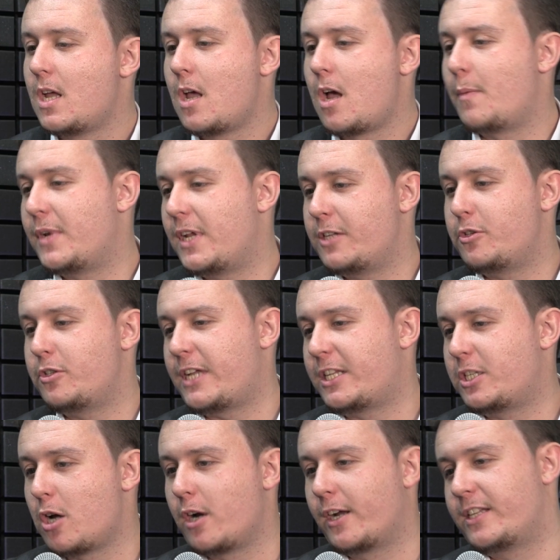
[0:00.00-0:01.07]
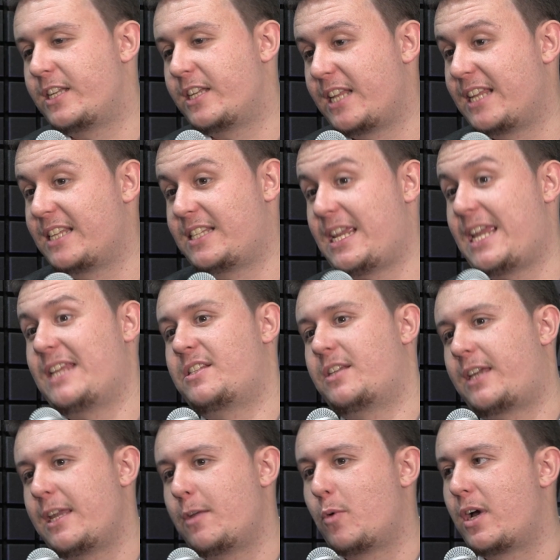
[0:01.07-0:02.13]
I mean, as you say, targeted is a
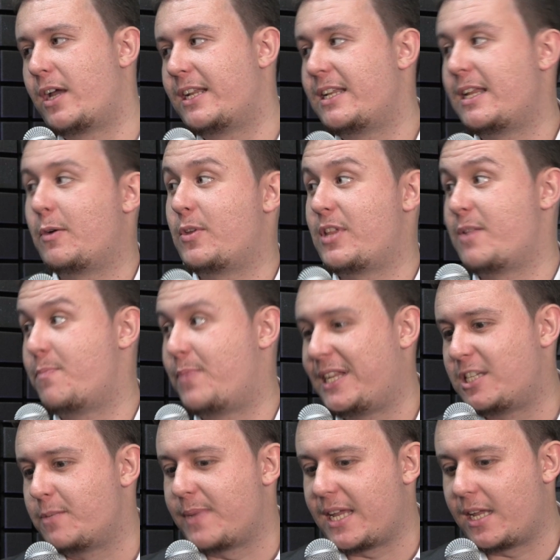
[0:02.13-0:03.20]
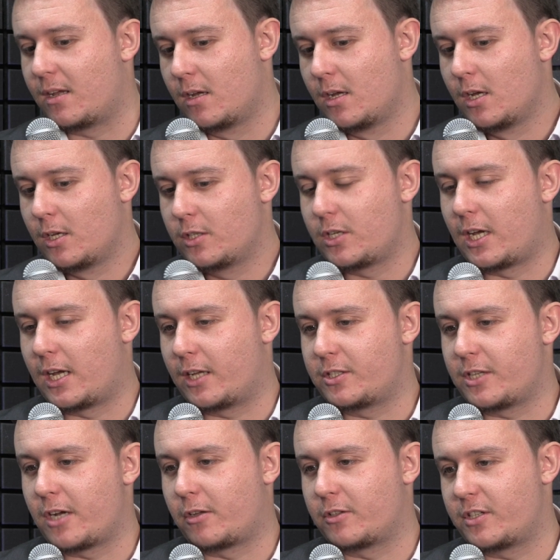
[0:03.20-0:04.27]
key word within B2B
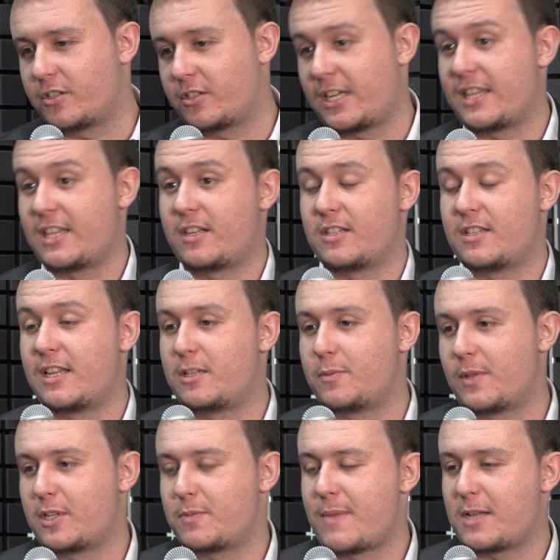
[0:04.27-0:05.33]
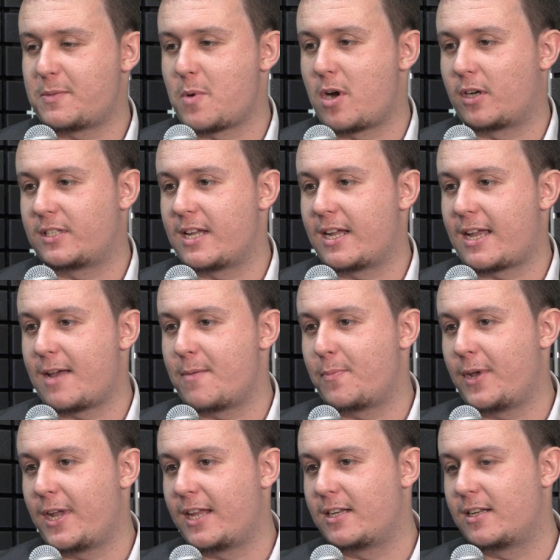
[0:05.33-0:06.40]
circles, as you say. There doesn't need to be this mass marketing
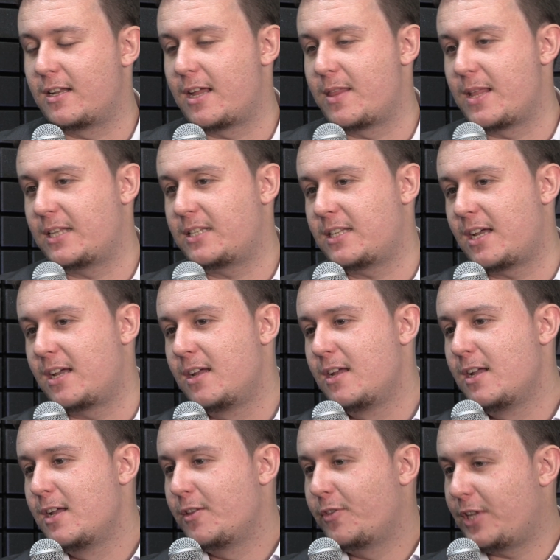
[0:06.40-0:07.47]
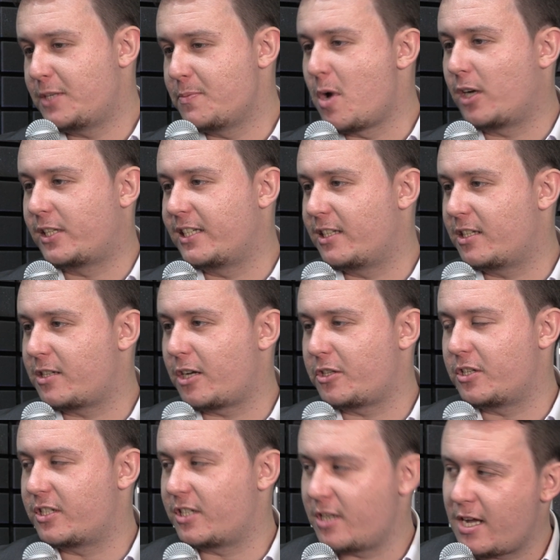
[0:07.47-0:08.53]
campaign. And this marketing
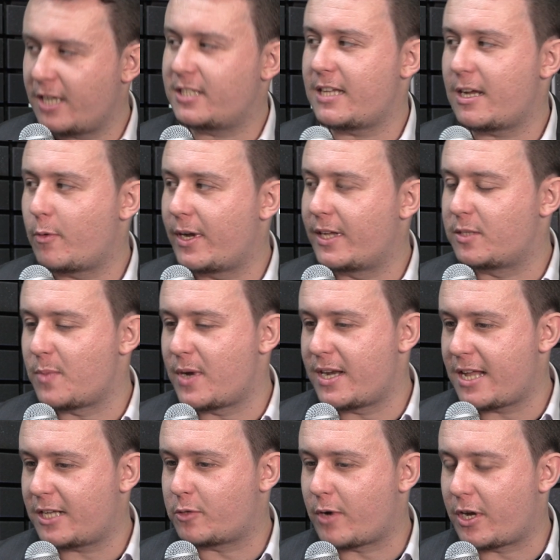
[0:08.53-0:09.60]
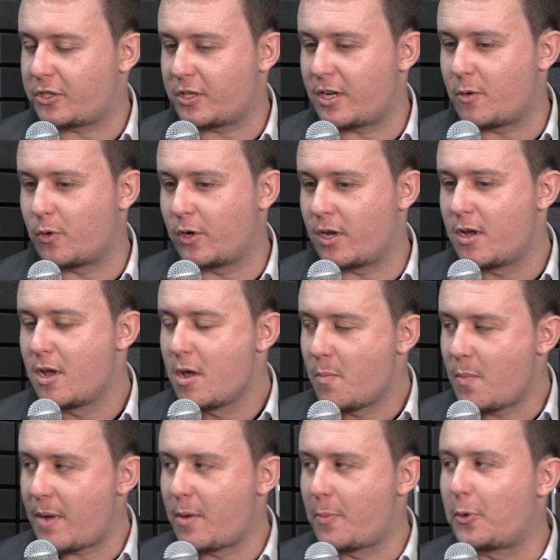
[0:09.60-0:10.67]
discussion is a nice segue into my next question. I want to
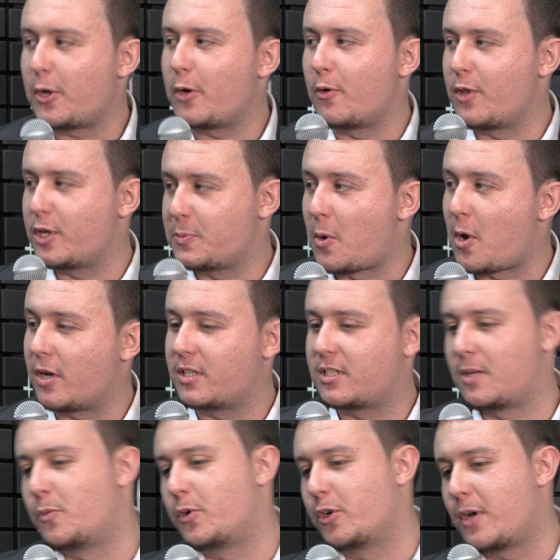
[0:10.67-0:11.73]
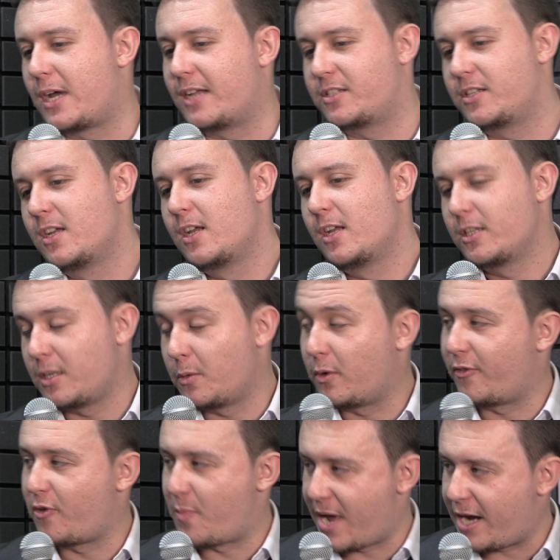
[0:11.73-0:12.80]
maybe put you on the spot as someone who has somewhat
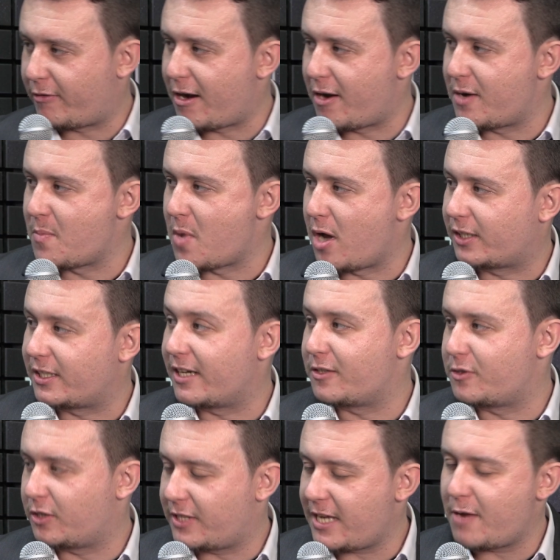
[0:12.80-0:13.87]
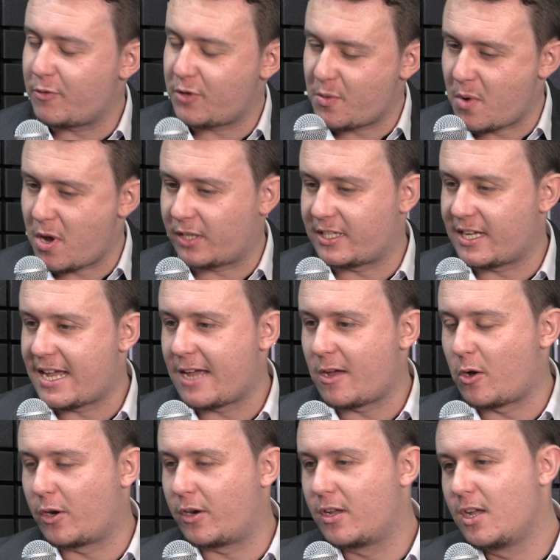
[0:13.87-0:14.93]
of a background in marketing, as you say, with your marketing hat
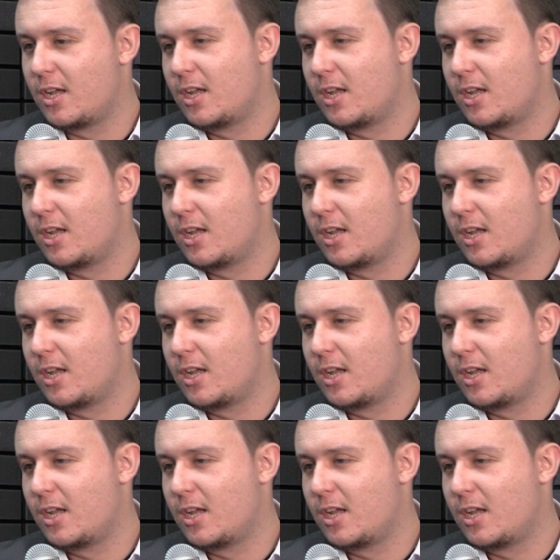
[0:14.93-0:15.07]
on.